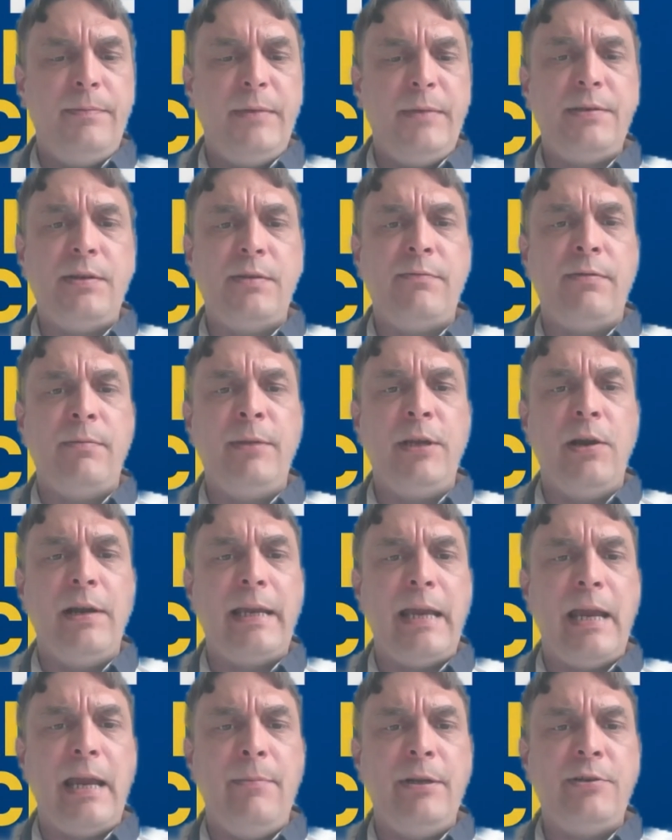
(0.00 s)
This is from the
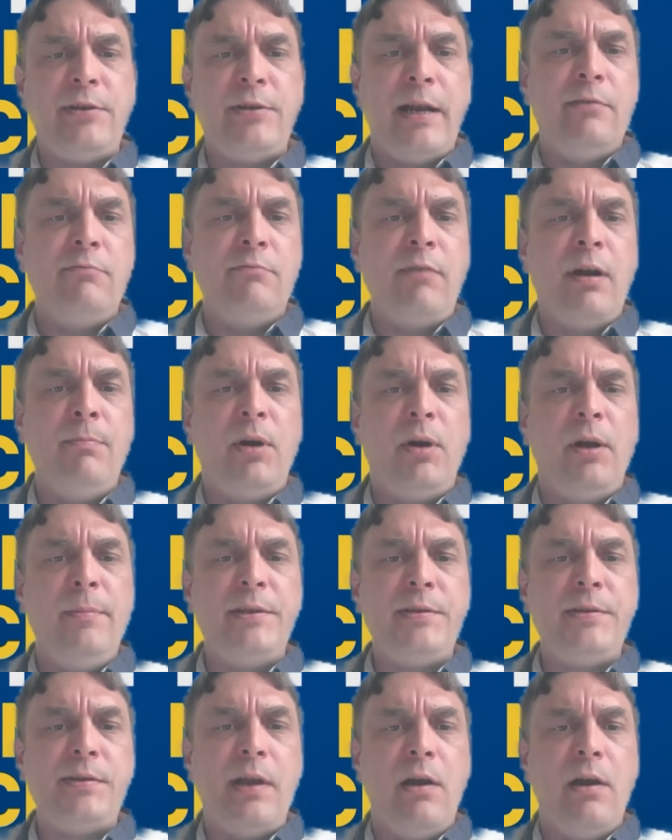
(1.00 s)
iGaming channel run by
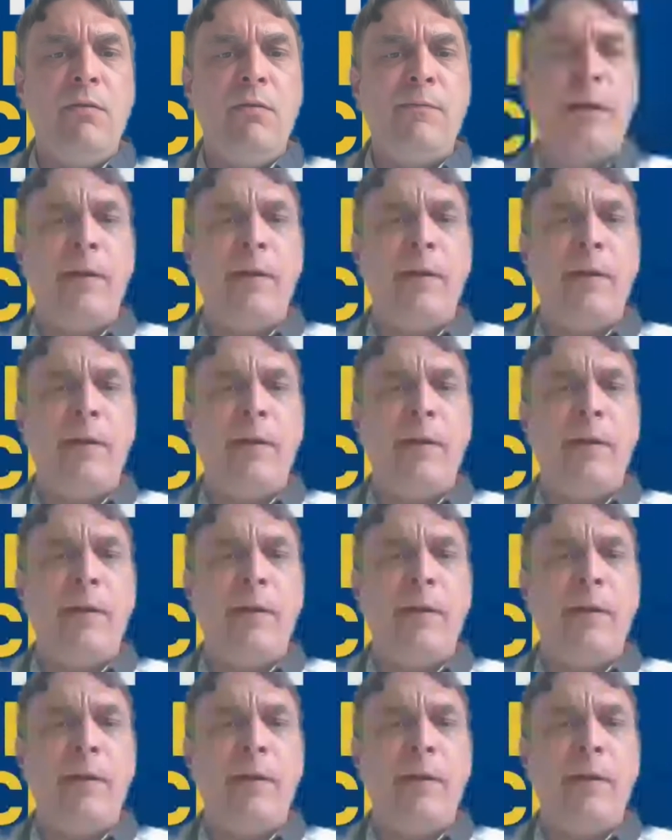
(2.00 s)
myself.